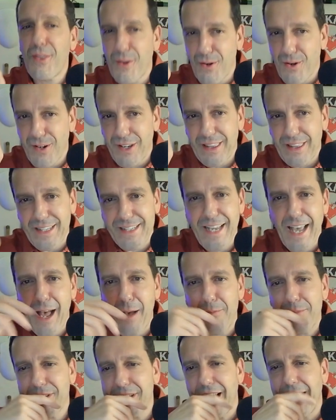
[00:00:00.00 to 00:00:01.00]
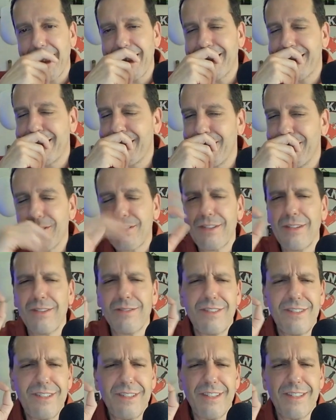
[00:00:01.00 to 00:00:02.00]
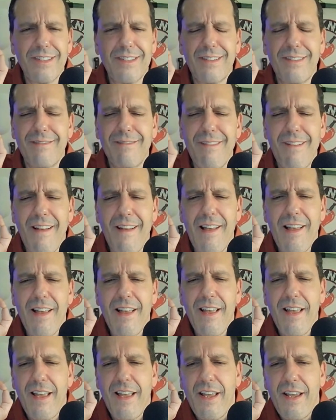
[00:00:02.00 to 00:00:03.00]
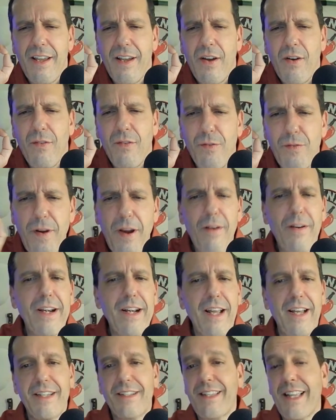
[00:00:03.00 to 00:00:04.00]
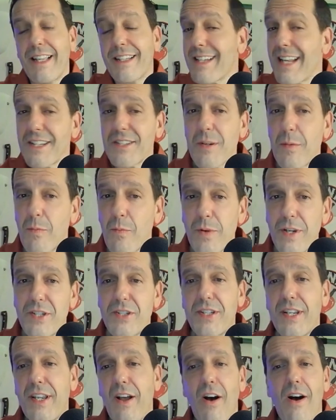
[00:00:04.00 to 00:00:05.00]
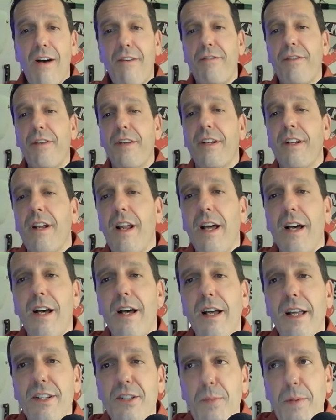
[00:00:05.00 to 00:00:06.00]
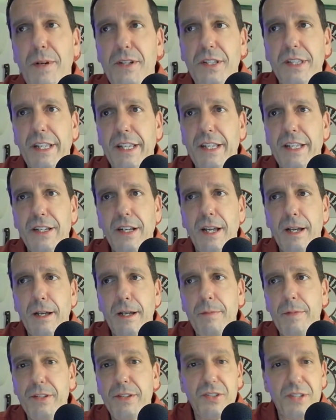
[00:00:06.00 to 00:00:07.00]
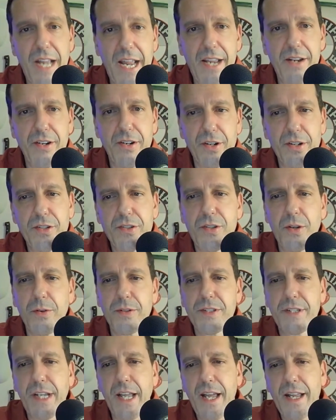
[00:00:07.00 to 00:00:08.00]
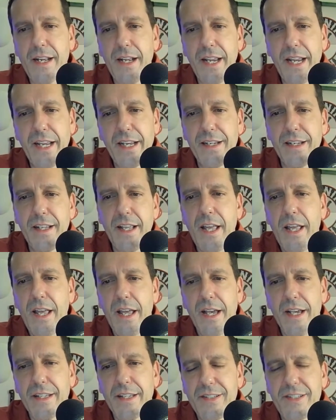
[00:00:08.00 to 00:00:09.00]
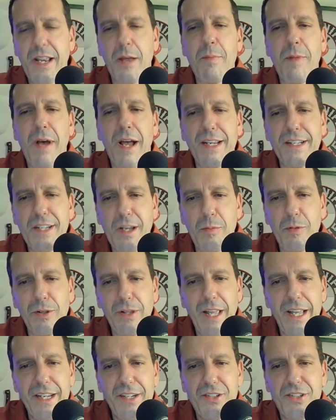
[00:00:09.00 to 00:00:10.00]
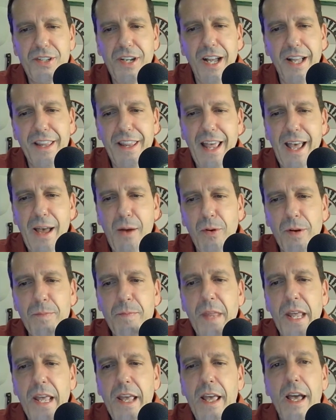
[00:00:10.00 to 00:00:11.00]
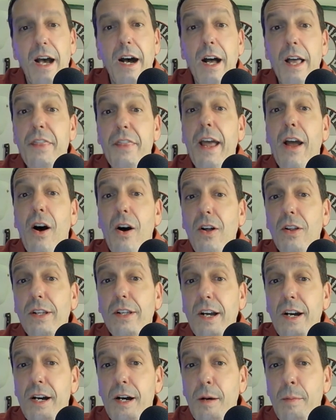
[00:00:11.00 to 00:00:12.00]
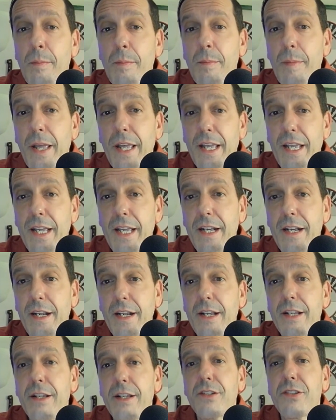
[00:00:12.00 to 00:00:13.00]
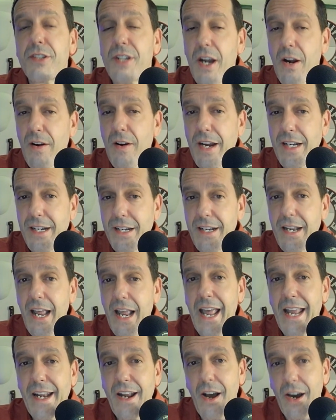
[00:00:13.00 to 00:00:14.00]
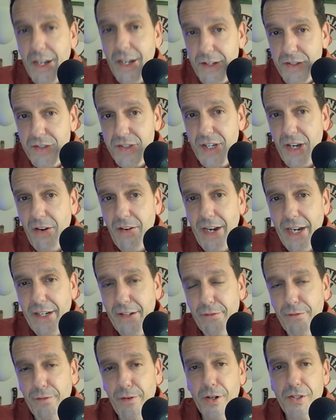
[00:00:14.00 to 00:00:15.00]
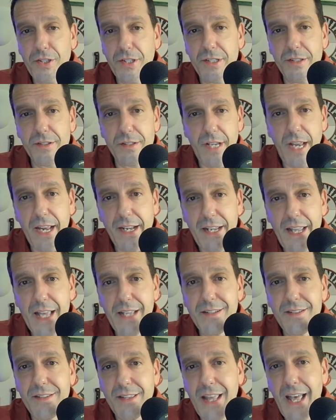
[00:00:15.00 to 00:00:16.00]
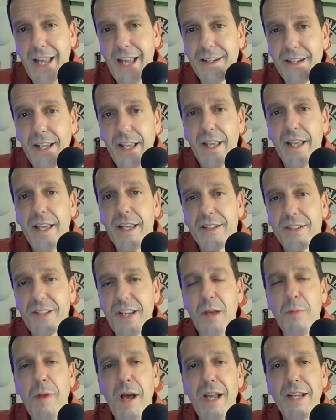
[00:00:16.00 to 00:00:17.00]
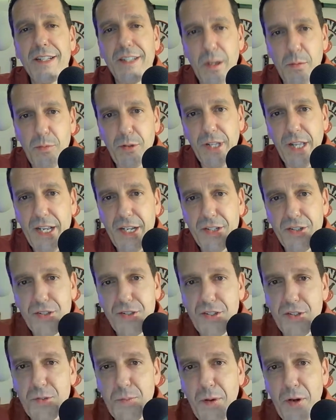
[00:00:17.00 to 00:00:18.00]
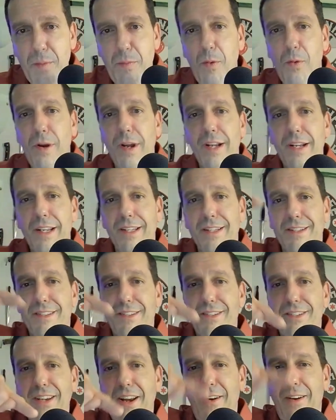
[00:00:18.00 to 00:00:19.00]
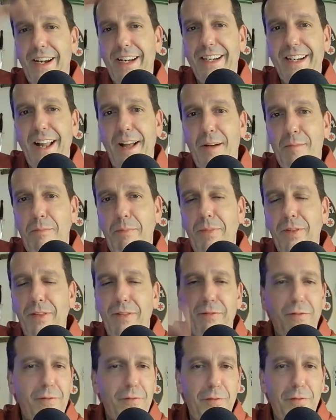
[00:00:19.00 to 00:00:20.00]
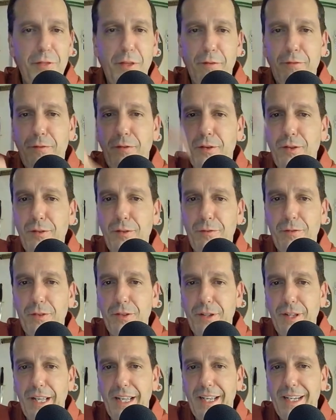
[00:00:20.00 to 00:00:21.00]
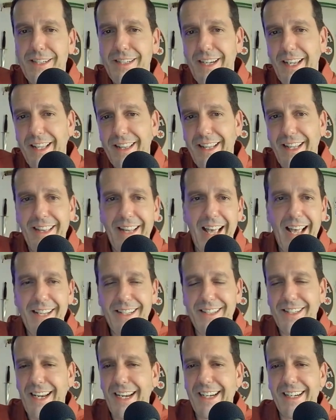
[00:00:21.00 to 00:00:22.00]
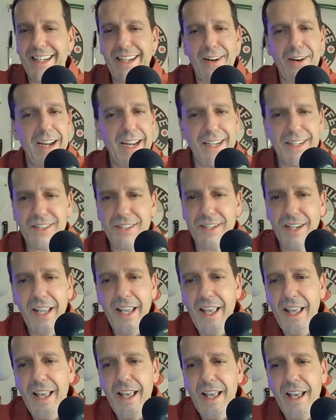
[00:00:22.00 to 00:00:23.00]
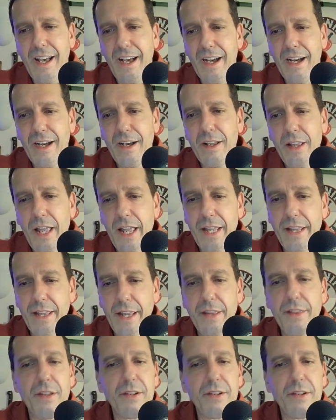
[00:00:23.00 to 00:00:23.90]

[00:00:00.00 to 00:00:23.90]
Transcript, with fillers: third of the top side too. So just very nice. That's not something we see often, uh, especially uh, standard. So it's got a, a semi double edge on that one. Uh, they all come in serrated and unserrated versions. And yes, that semi double edged spear point is serrated on the full full edge and then that secondary edge uh, and then